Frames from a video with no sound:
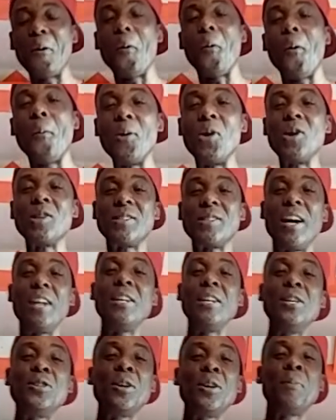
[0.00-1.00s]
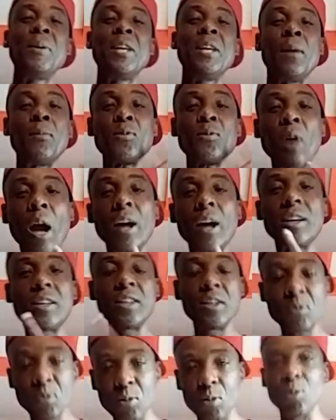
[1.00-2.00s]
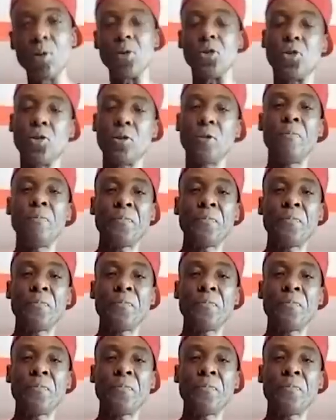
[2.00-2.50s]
we're gonna start DJ my name Ranking Roach.